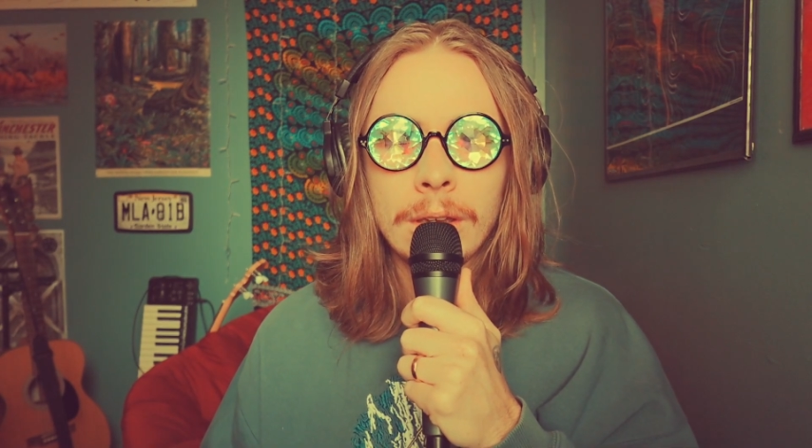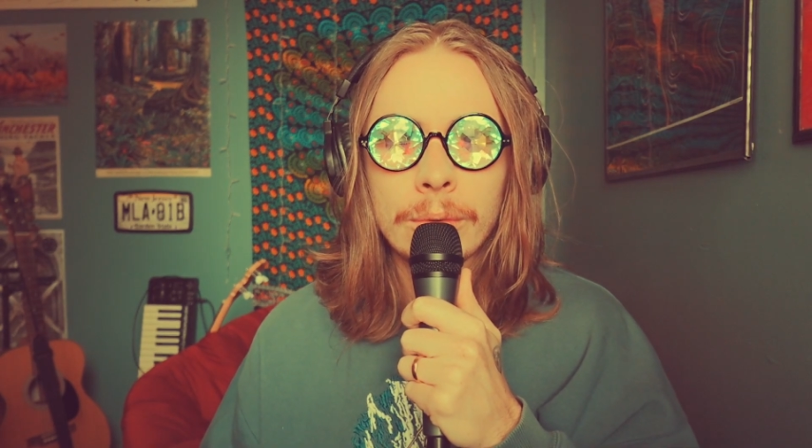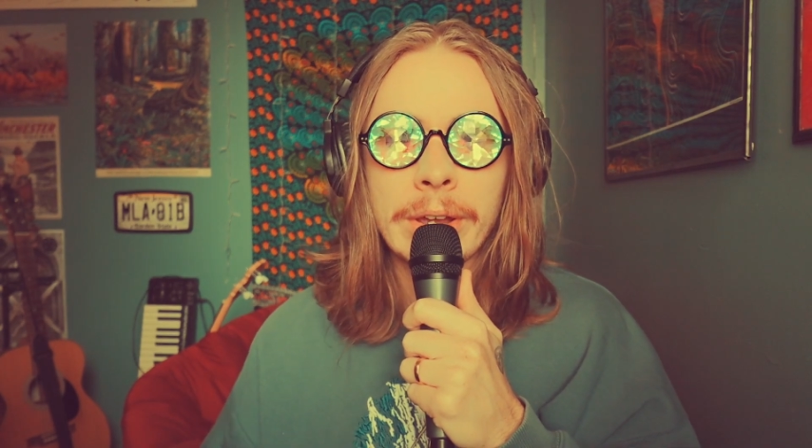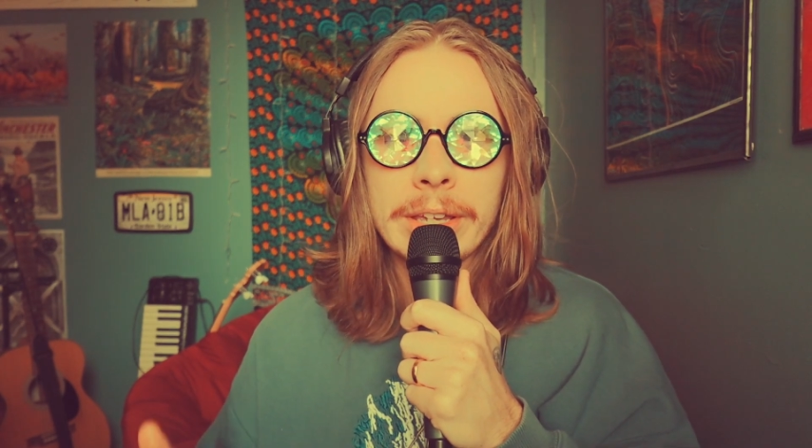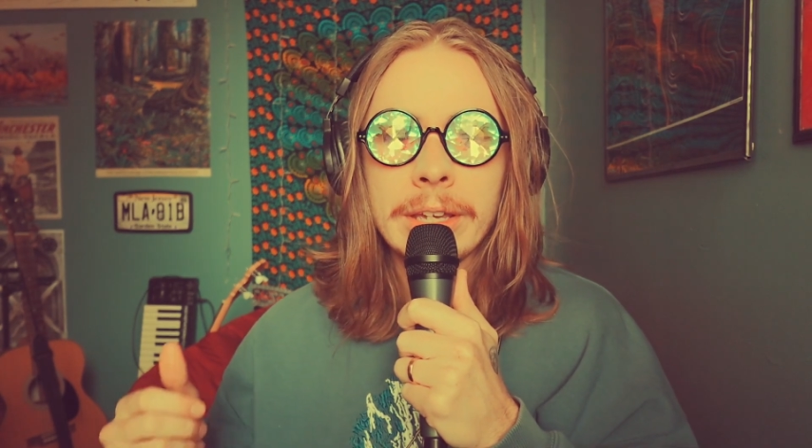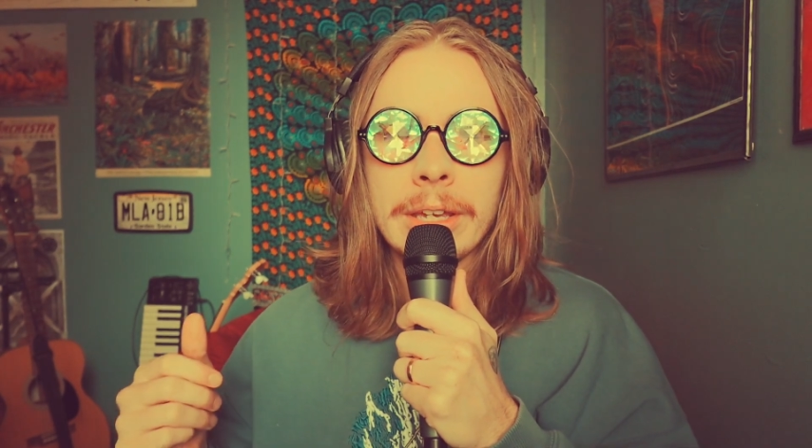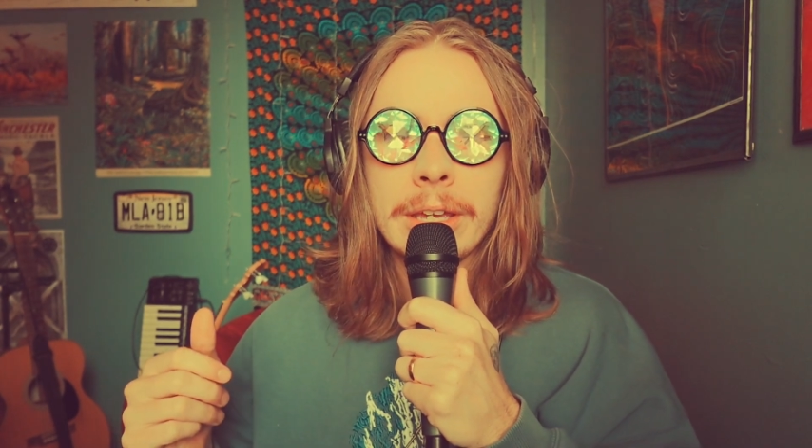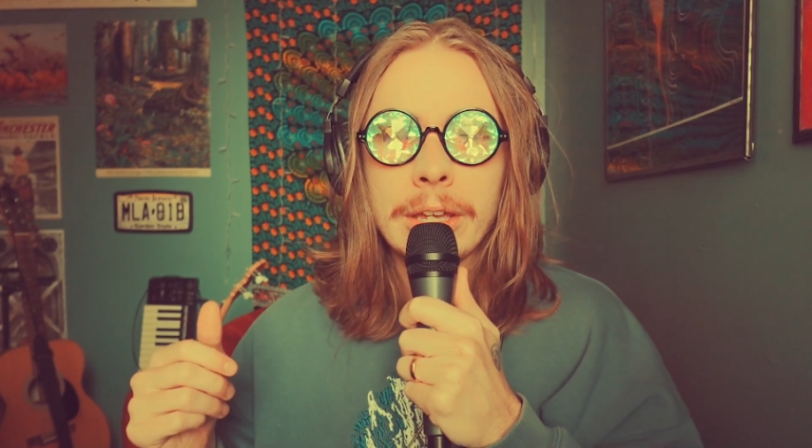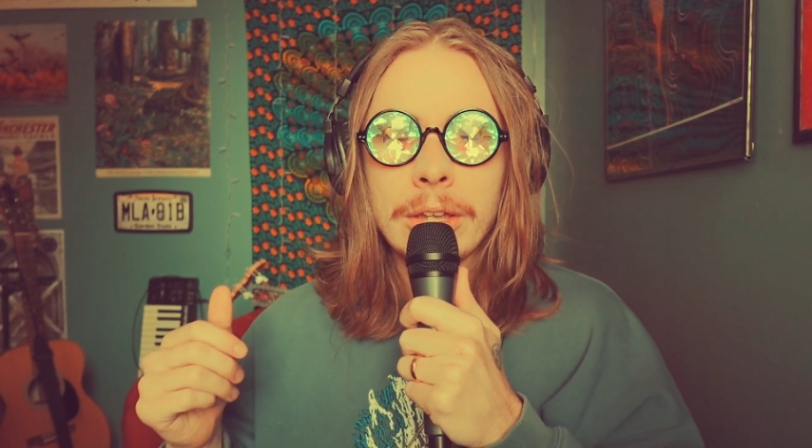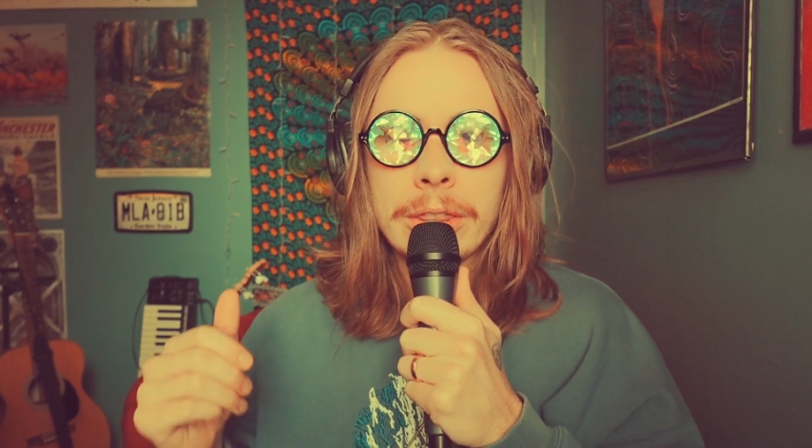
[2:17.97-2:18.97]
Right?
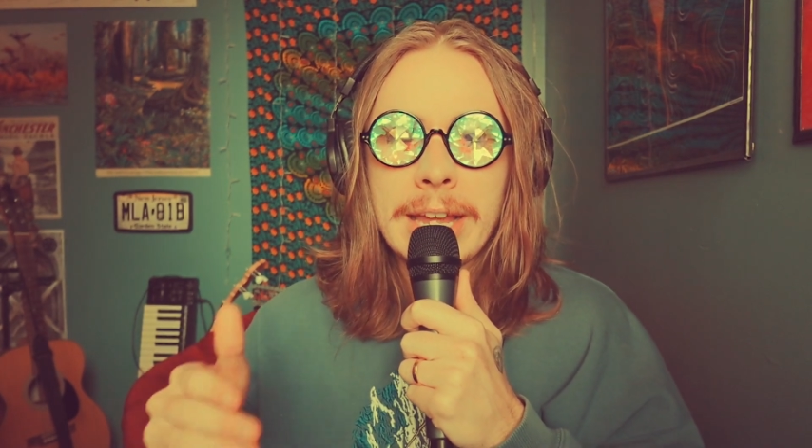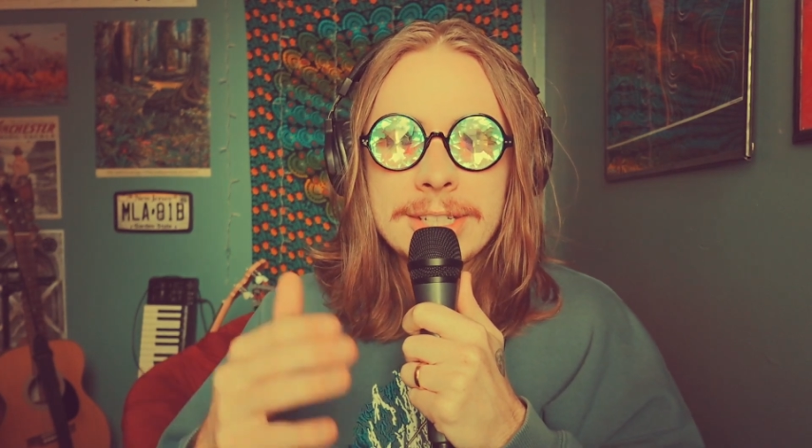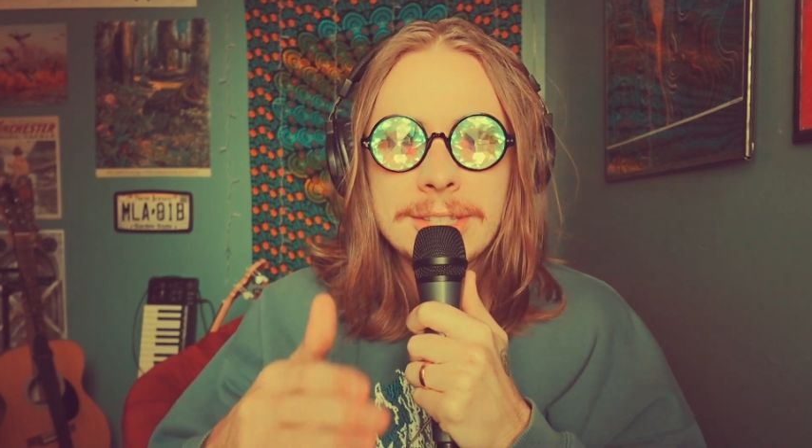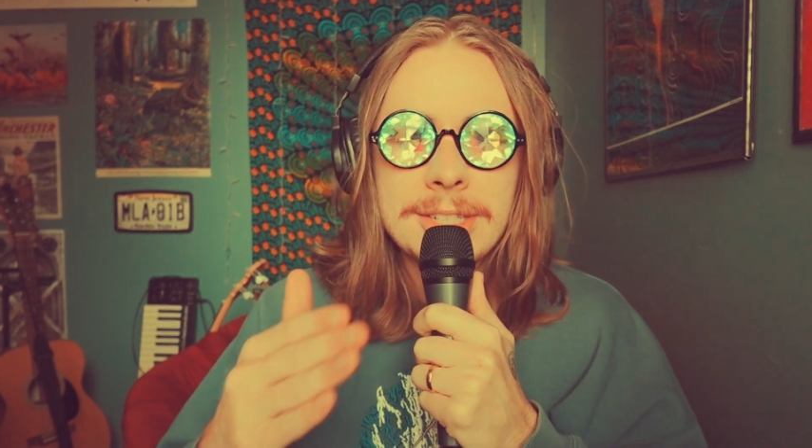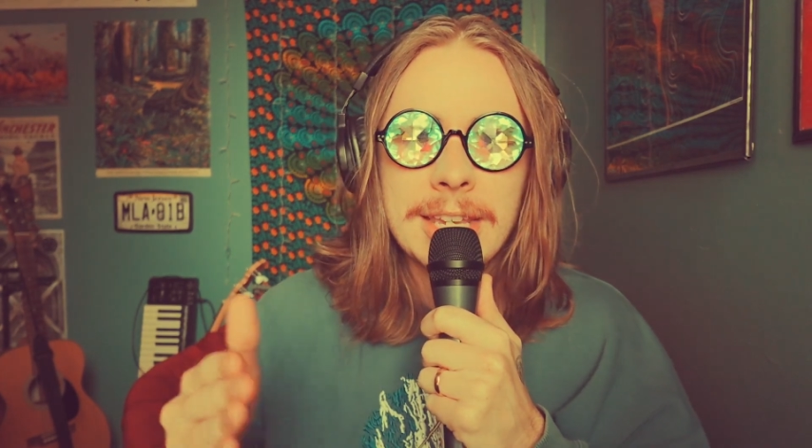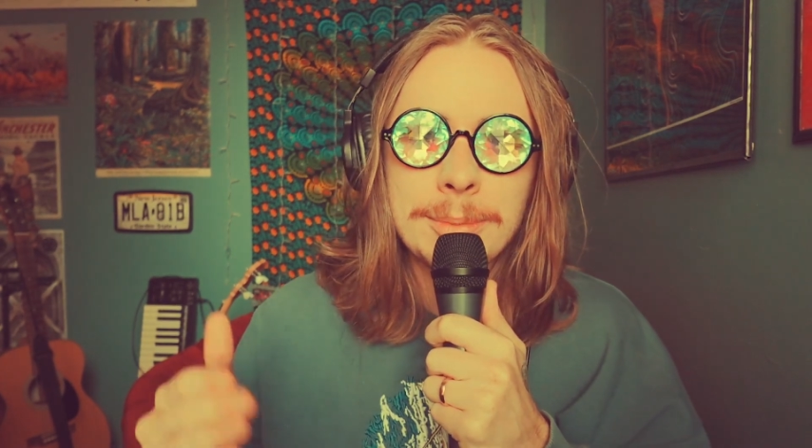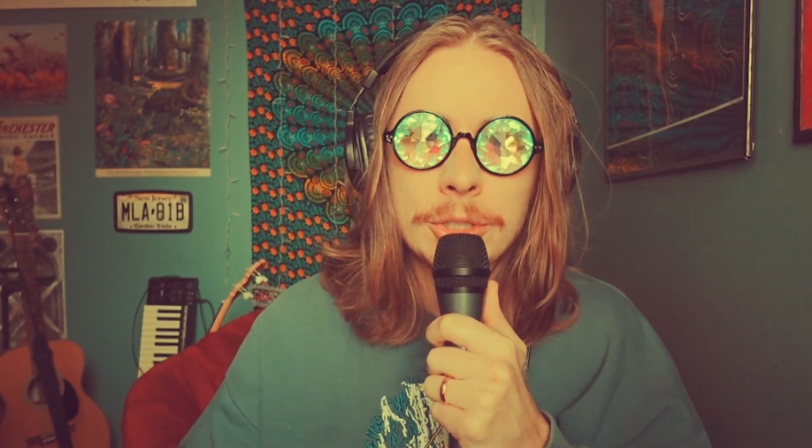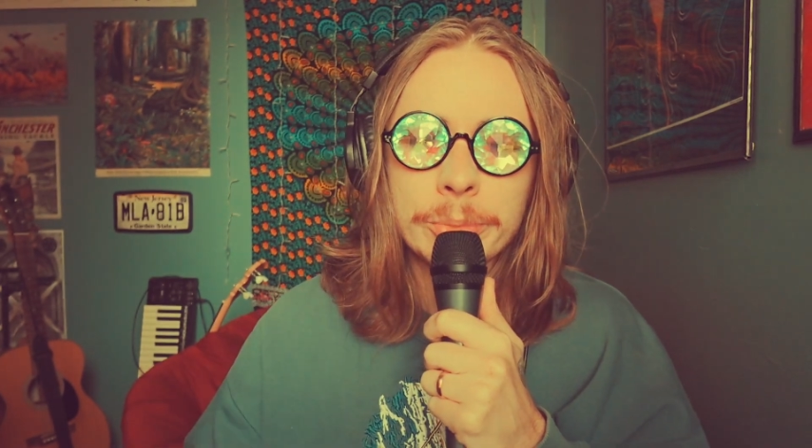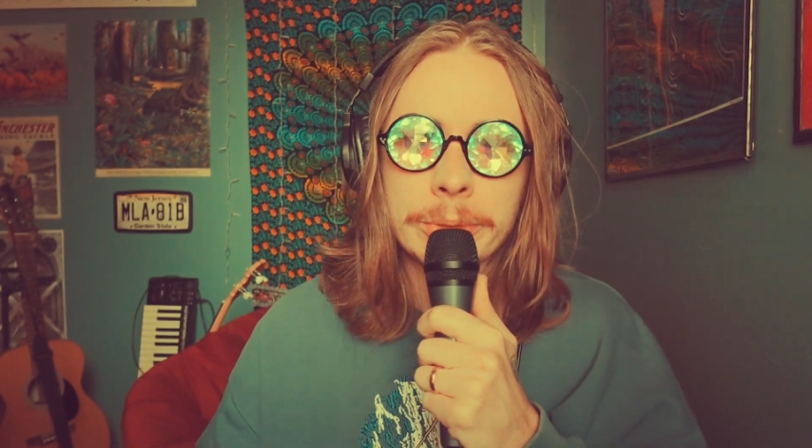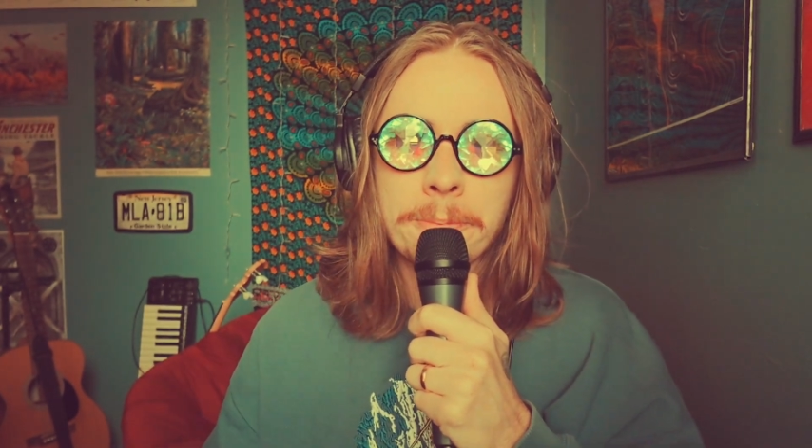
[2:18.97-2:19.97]
That's the same
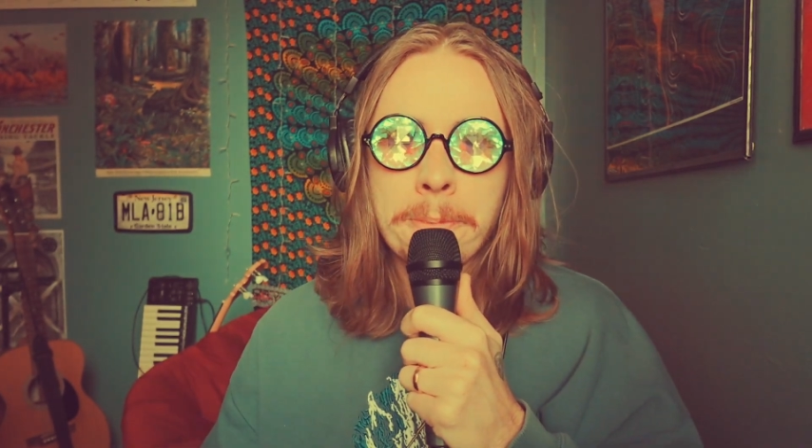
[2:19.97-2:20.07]
human.